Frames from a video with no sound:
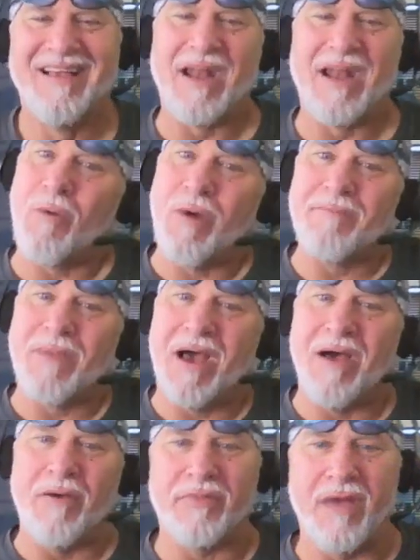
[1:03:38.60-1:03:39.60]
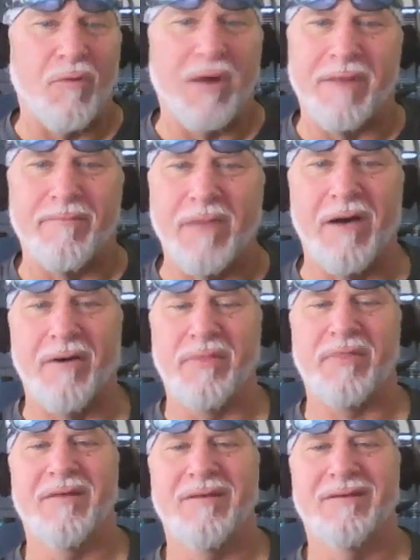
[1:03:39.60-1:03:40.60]
And I won both. I won them
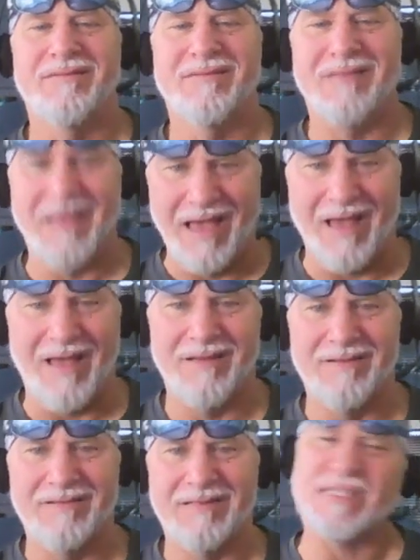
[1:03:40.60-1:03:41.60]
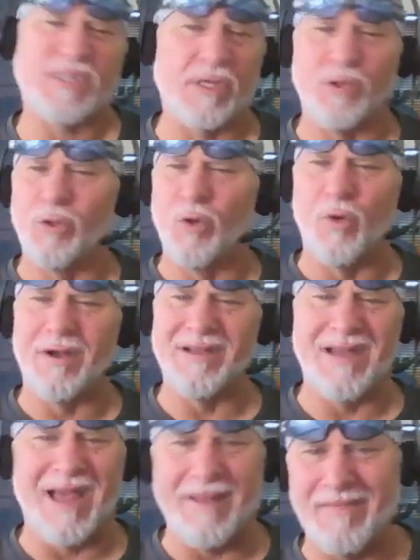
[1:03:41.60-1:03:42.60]
both. Yeah. That's the
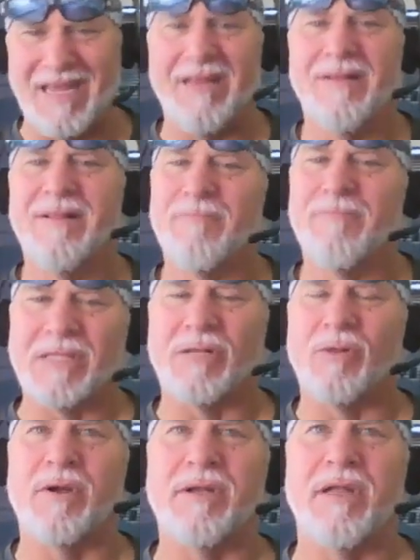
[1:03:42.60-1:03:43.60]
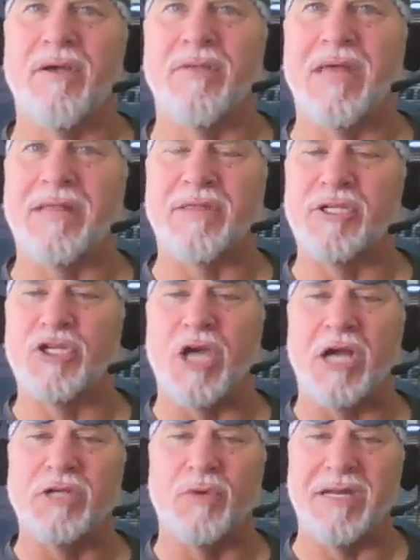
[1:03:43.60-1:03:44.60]
Lord, not me. But the Lord knew that the
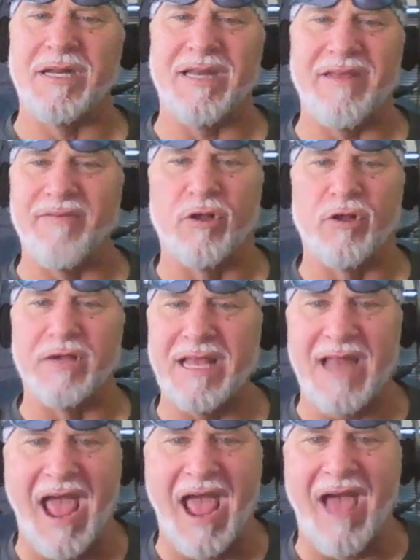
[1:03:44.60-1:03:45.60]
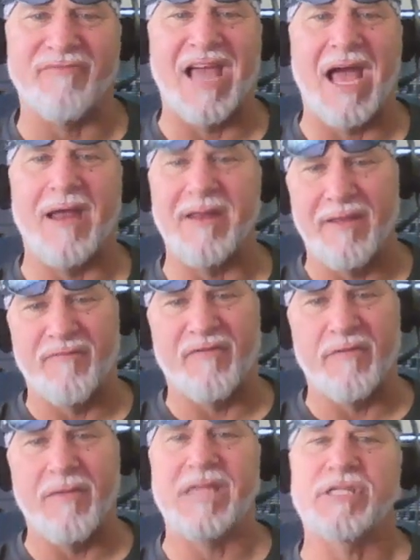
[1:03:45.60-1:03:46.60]
judge wouldn't even look at half that
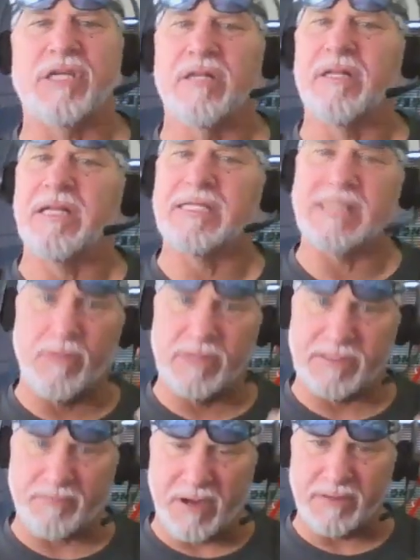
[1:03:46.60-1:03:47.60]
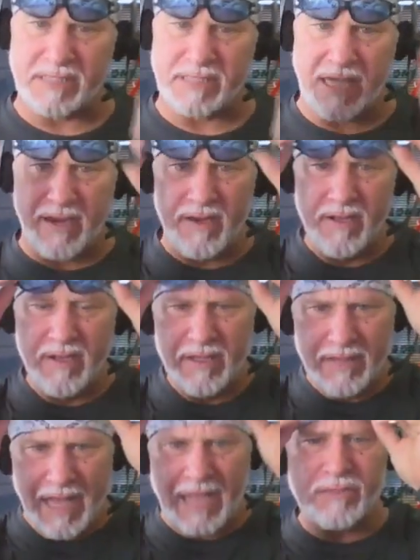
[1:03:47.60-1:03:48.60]
information unless I was pro se.
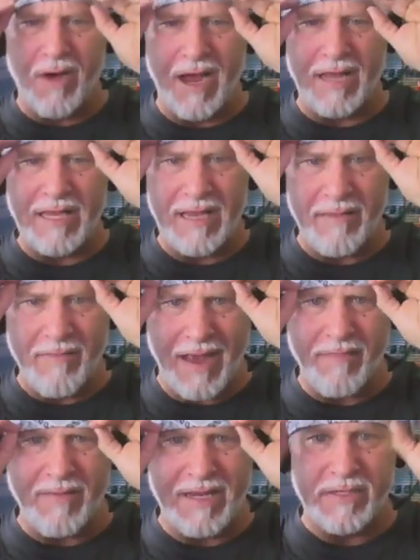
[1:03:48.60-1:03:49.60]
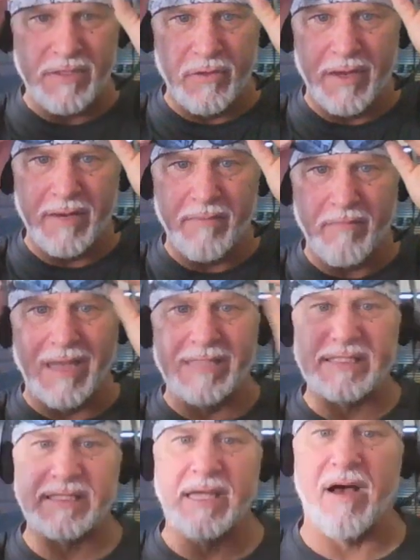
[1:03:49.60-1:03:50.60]
That's why he made me do it
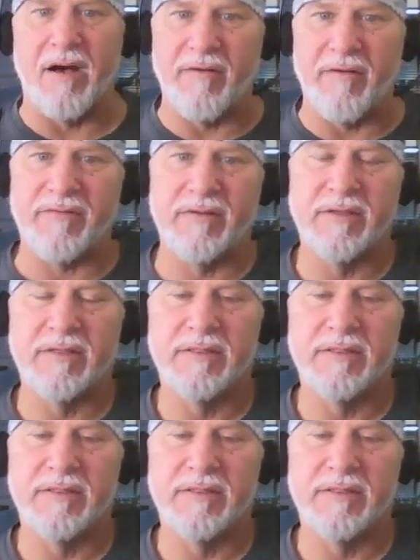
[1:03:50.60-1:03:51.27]
myself.